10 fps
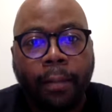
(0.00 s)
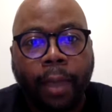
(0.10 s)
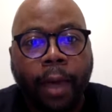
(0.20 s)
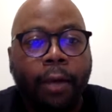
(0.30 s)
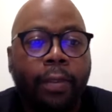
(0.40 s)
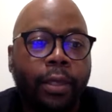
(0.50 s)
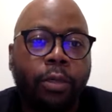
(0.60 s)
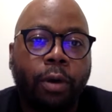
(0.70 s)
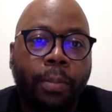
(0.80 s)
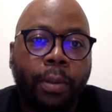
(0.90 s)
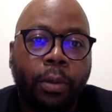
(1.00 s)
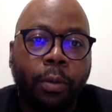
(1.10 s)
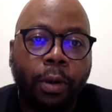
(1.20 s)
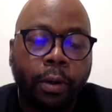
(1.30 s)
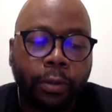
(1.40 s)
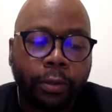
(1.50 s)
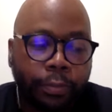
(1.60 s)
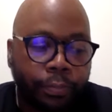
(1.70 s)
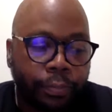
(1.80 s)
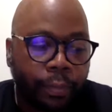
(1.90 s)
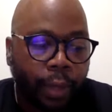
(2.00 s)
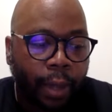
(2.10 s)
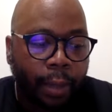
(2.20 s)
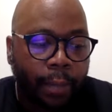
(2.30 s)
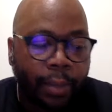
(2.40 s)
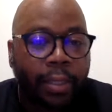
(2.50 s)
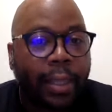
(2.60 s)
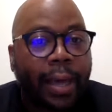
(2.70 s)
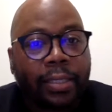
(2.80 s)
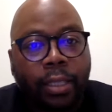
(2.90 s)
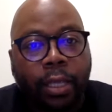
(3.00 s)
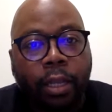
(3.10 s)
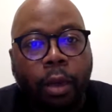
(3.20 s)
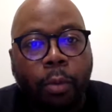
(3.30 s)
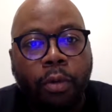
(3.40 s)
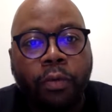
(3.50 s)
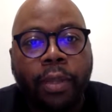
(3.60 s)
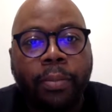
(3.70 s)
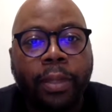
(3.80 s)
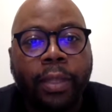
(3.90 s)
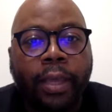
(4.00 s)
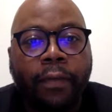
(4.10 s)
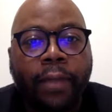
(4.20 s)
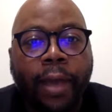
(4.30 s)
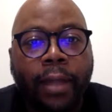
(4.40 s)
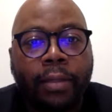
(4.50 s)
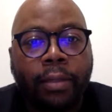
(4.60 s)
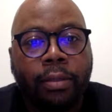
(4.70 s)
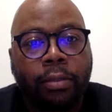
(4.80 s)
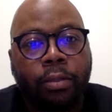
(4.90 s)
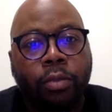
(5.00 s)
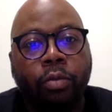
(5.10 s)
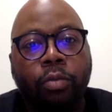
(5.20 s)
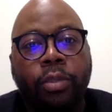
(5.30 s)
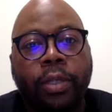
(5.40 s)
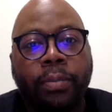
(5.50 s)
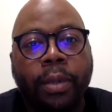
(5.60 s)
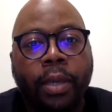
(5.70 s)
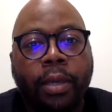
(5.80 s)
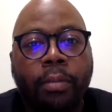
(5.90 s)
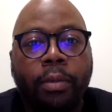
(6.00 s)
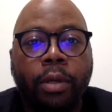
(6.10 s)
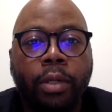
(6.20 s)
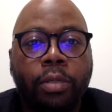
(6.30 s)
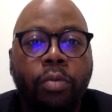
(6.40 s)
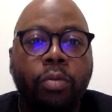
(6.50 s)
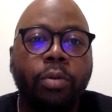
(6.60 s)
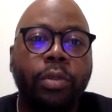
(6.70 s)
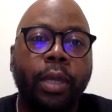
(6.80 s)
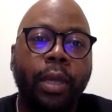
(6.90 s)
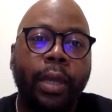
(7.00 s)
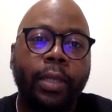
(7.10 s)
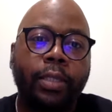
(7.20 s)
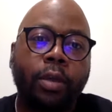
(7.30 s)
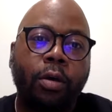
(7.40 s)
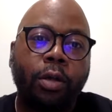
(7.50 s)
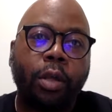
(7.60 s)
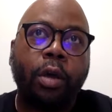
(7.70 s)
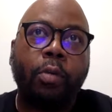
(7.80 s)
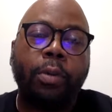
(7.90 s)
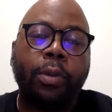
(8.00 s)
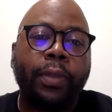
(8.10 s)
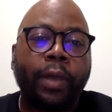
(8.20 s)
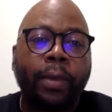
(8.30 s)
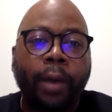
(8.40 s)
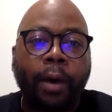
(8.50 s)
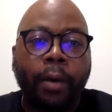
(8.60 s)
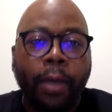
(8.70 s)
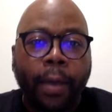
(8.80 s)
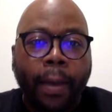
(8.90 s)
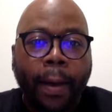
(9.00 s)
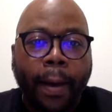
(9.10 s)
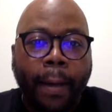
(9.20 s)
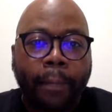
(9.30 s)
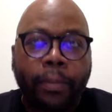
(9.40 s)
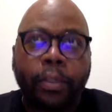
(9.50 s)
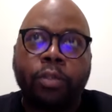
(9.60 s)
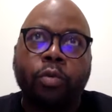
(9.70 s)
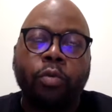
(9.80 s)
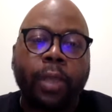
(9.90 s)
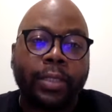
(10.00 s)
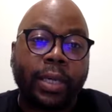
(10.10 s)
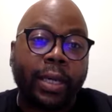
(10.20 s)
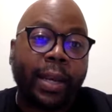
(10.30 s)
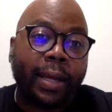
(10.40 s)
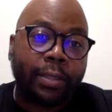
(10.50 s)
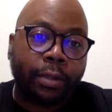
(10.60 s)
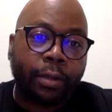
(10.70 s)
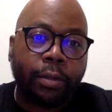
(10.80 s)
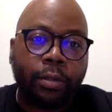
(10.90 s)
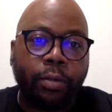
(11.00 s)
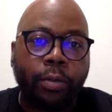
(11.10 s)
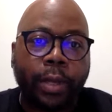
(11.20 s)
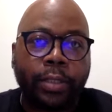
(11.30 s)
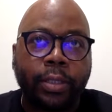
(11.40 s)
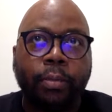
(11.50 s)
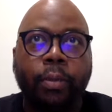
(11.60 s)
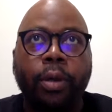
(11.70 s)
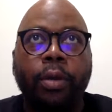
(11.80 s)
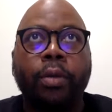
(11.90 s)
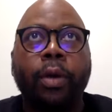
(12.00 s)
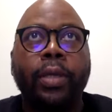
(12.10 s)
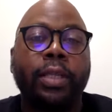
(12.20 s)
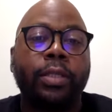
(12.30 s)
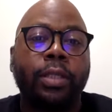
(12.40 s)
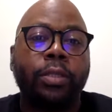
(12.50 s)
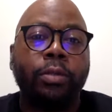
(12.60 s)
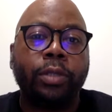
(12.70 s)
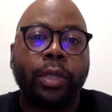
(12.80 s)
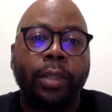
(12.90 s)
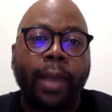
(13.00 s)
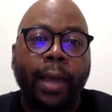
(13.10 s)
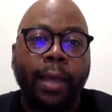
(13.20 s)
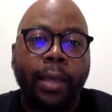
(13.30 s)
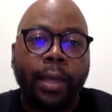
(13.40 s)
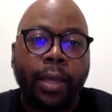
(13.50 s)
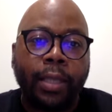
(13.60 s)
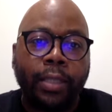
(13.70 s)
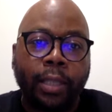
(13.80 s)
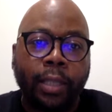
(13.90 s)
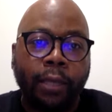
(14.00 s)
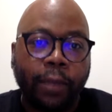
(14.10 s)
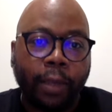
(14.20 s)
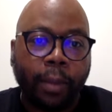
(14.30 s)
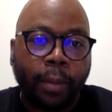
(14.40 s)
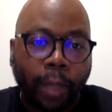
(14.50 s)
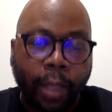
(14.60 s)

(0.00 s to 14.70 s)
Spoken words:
how they show up in the world. And then lastly, we really believe that schools should be community schools. And so, when we think about the school as a connector, the school as someone, as an institution that is a living